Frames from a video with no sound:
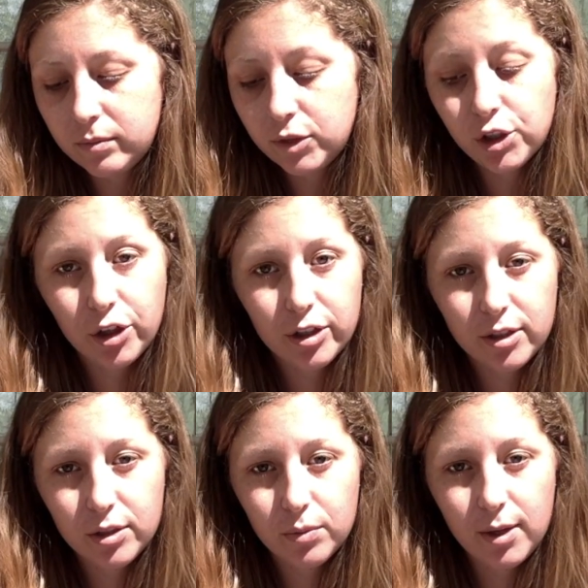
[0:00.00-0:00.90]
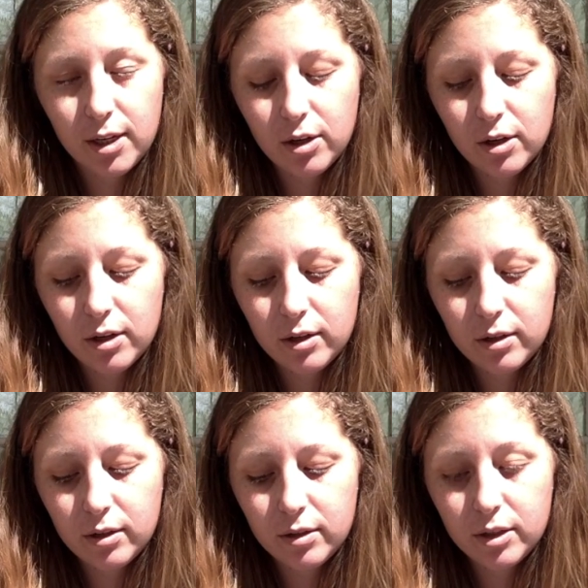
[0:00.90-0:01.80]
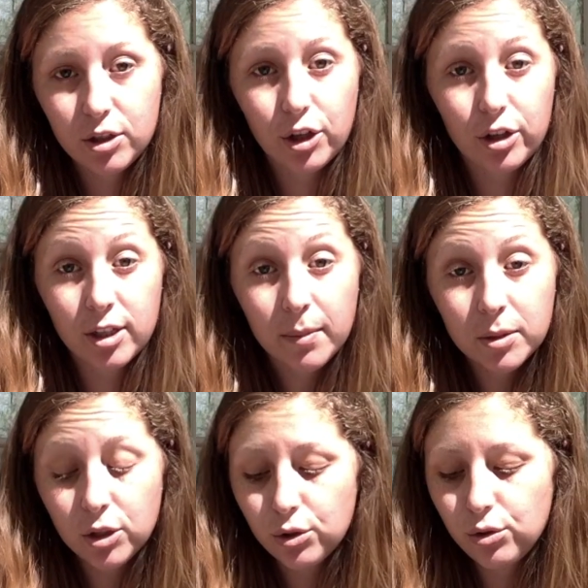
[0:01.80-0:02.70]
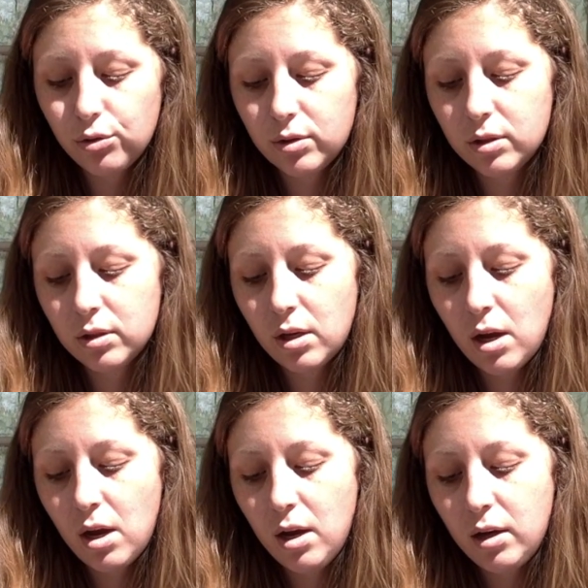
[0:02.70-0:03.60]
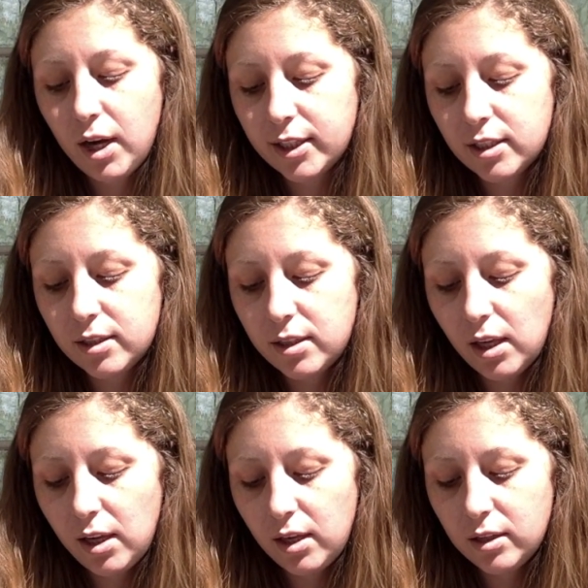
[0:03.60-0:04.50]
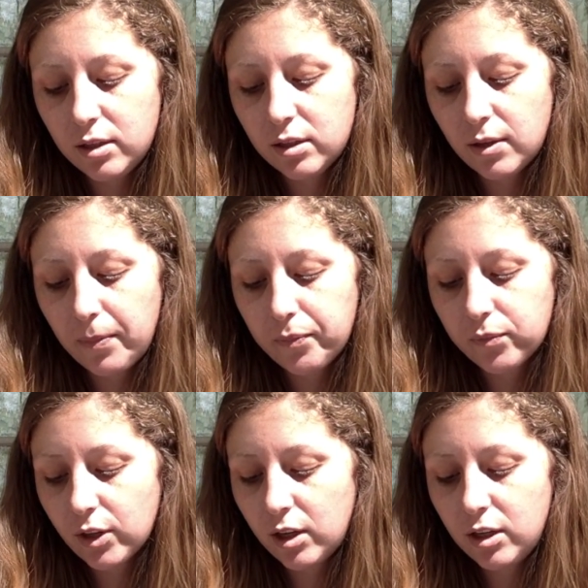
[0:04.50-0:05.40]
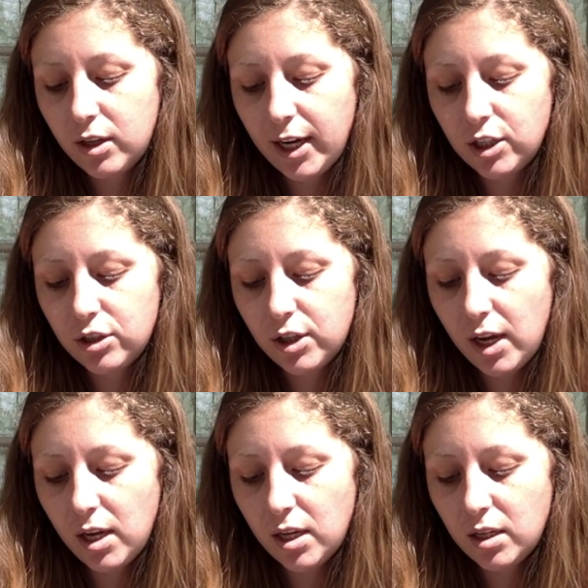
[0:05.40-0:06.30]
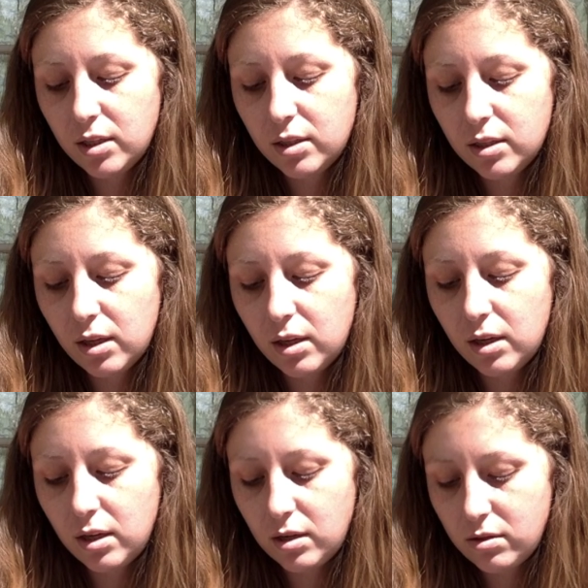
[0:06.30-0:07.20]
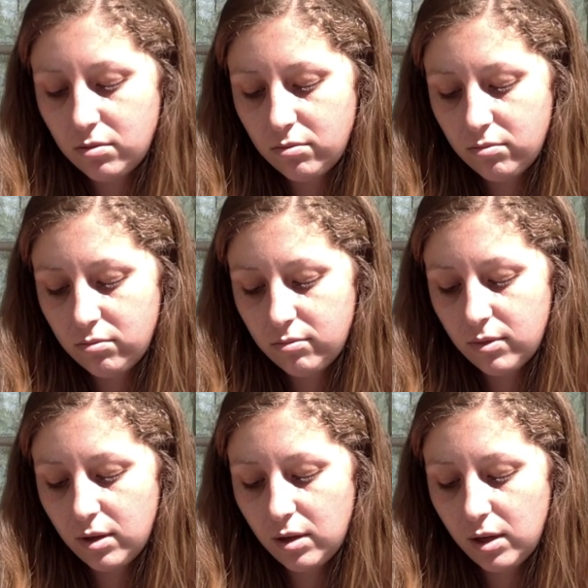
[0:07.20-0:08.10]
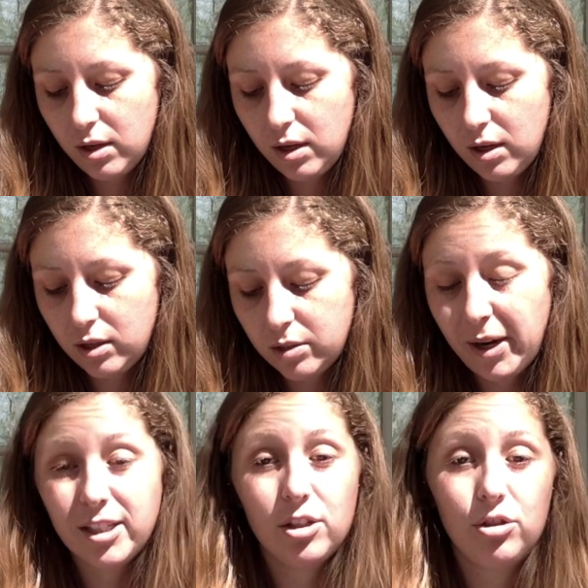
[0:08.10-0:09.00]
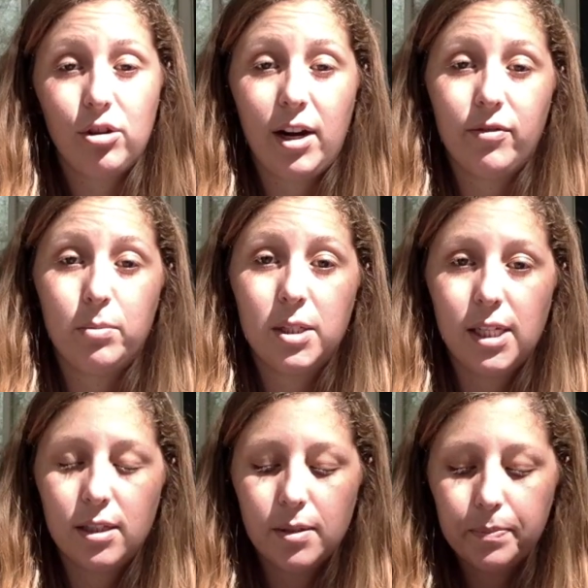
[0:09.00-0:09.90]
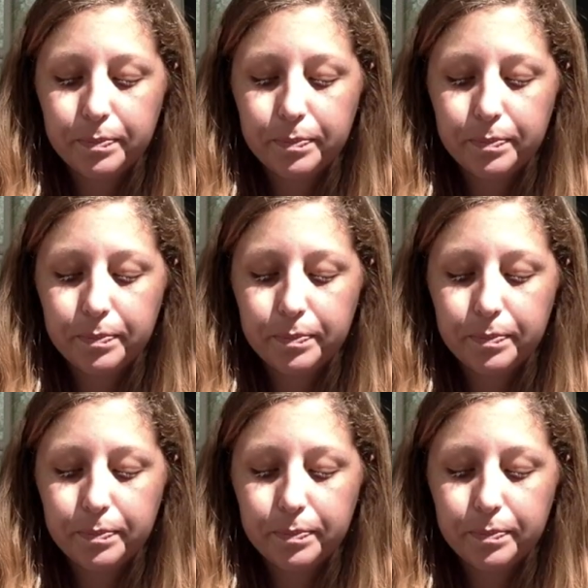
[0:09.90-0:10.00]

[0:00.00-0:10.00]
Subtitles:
sugars and sweeteners, sugar substitutes, nuts and seeds, nightshades, and spices derived from seeds.